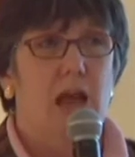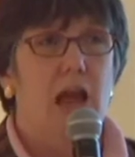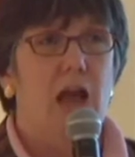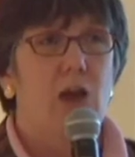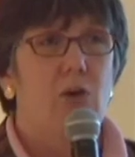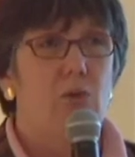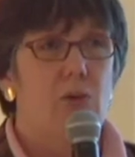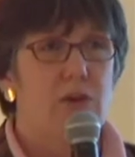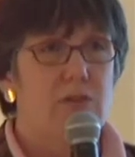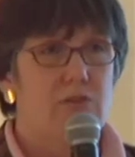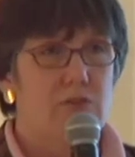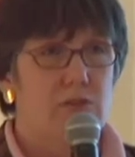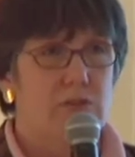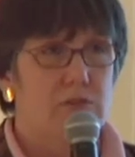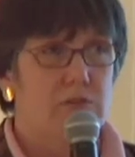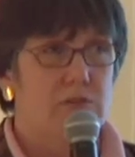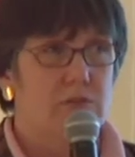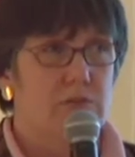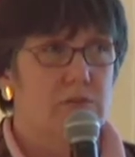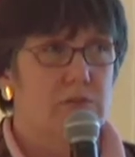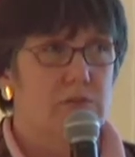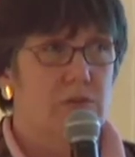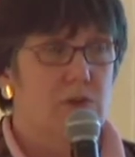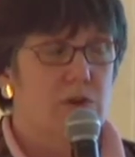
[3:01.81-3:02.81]
However,
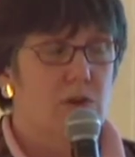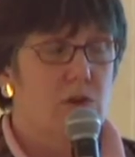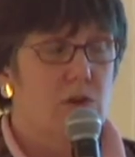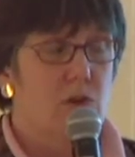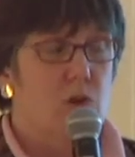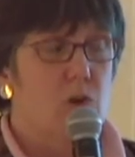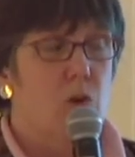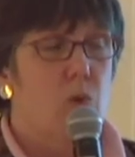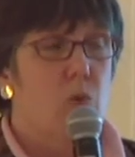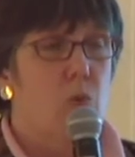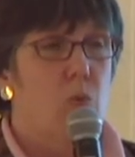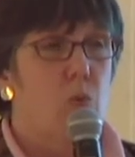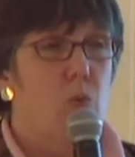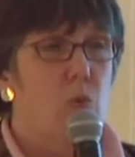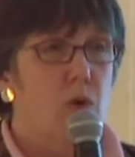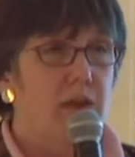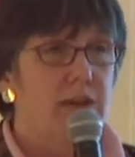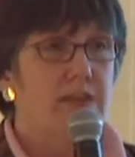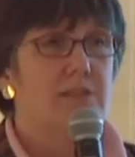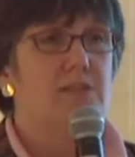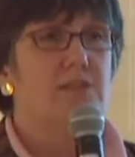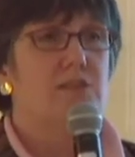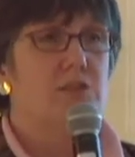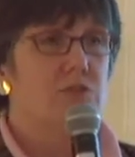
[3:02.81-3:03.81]

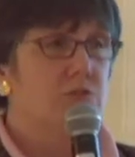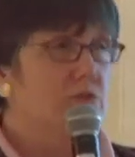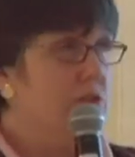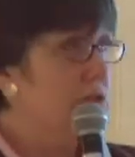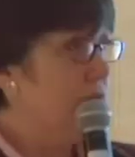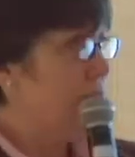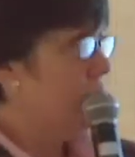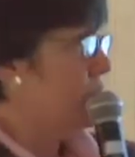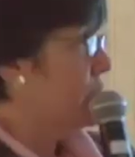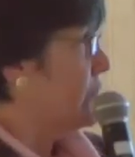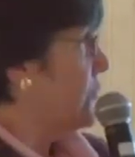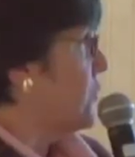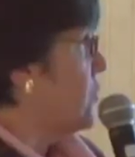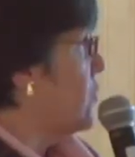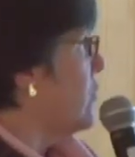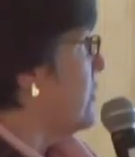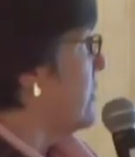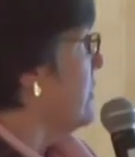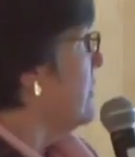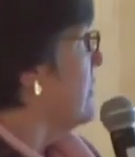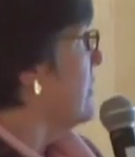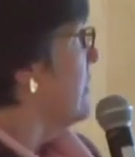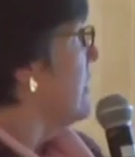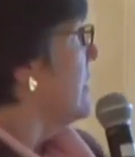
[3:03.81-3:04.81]
what it's useful
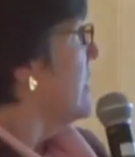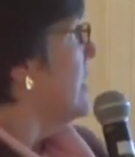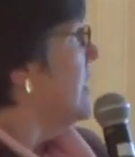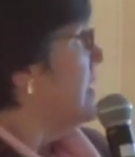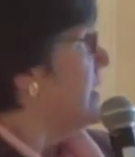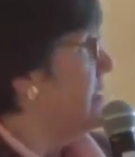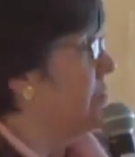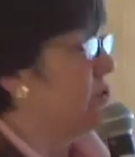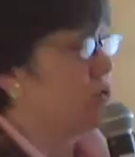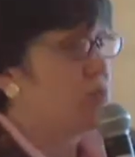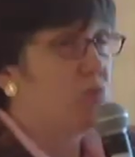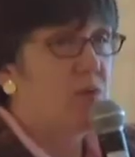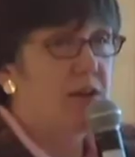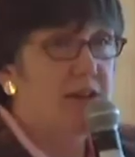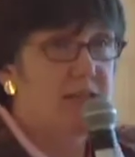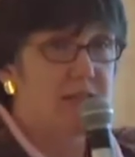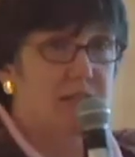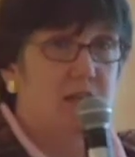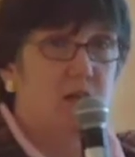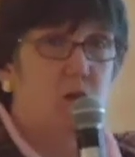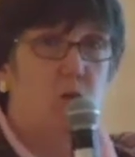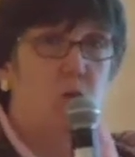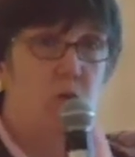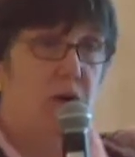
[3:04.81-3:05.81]
for is
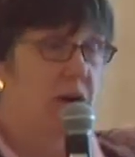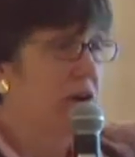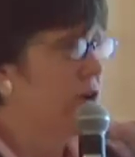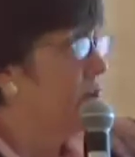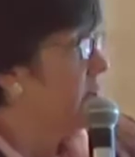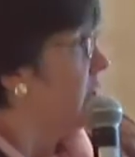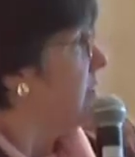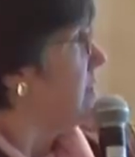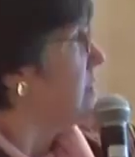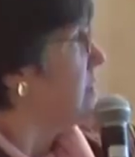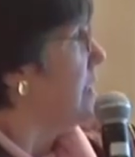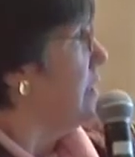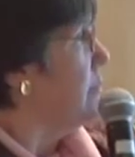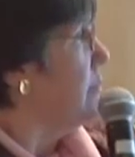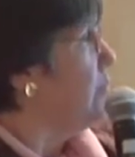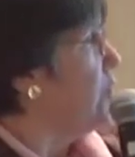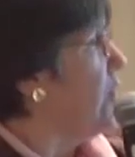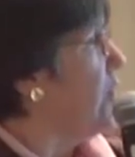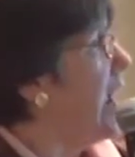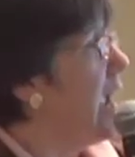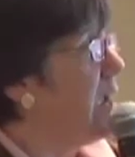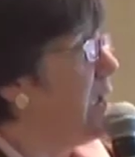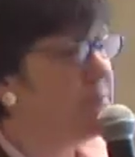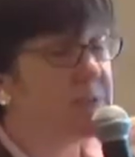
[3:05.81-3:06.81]
raising awareness and
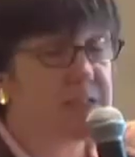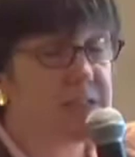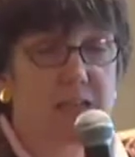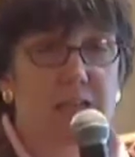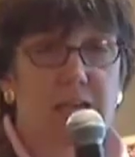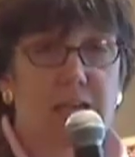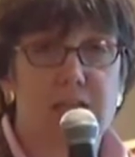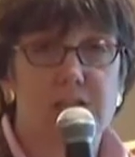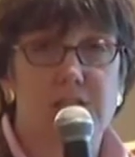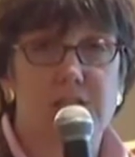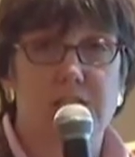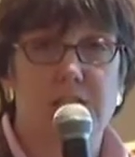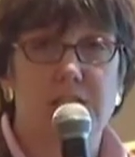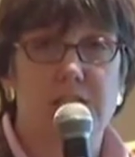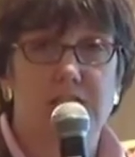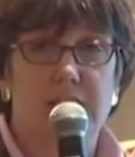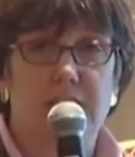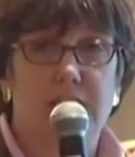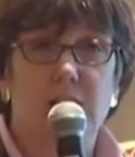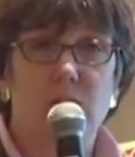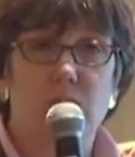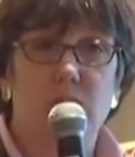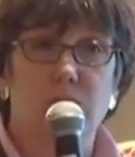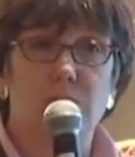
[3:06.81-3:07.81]
perhaps engaging
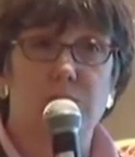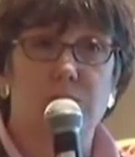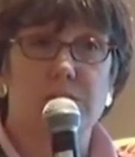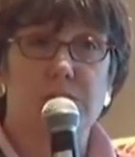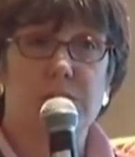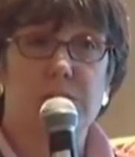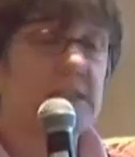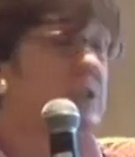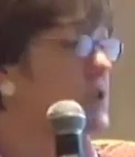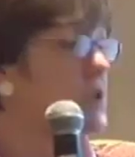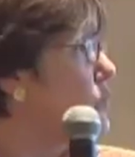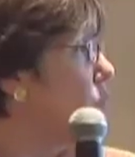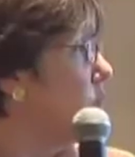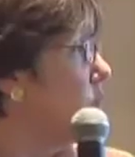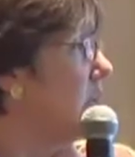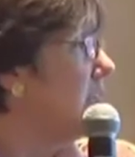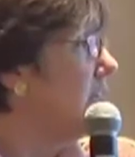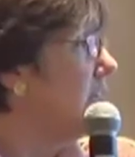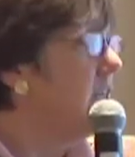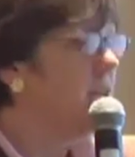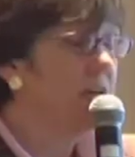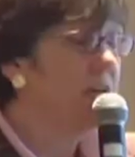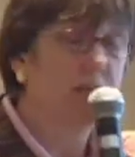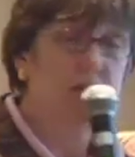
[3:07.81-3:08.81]
stakeholders. It's
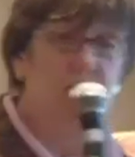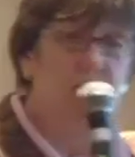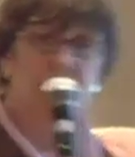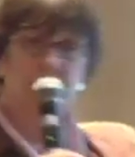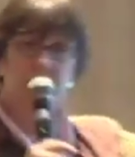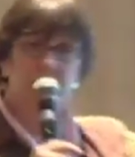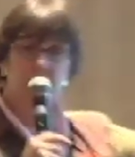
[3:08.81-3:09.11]
really not a good